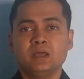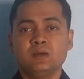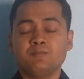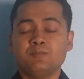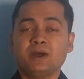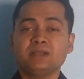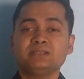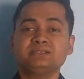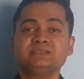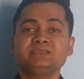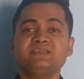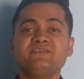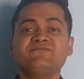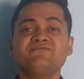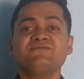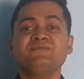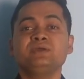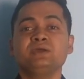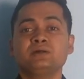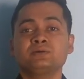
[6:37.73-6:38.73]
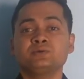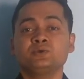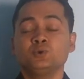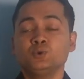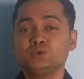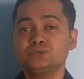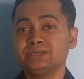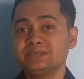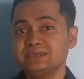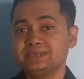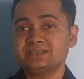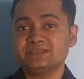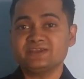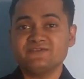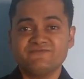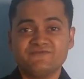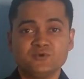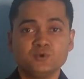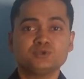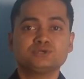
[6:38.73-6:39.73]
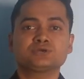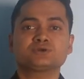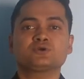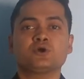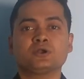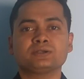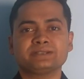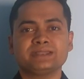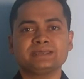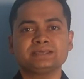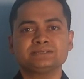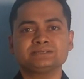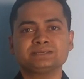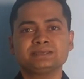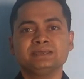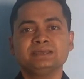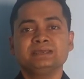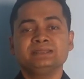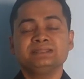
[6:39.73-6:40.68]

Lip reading: But if we are using it in future context,